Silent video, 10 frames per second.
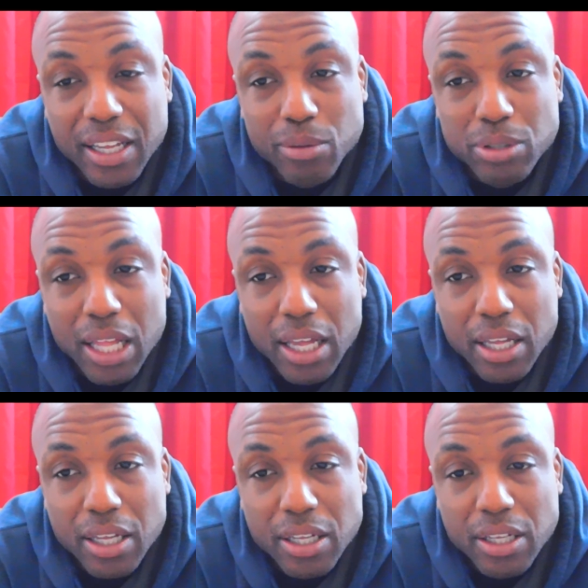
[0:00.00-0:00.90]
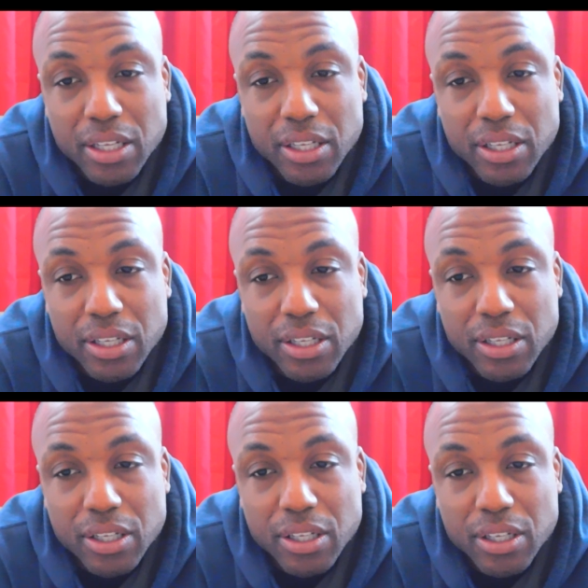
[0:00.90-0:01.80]
And he was like,
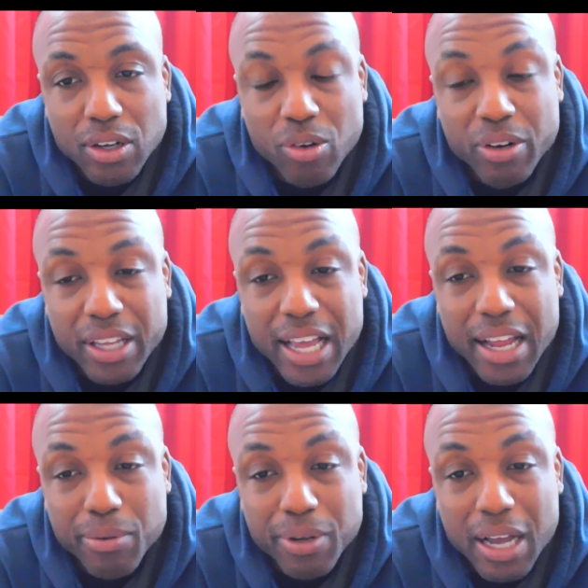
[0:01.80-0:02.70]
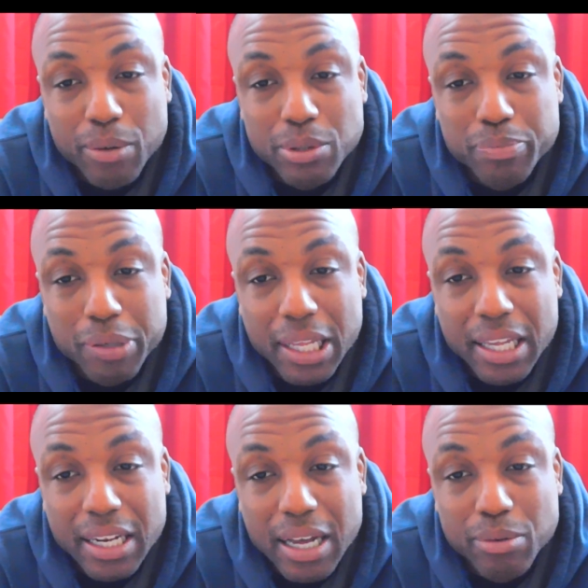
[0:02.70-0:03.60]
on the gallery, I was playing.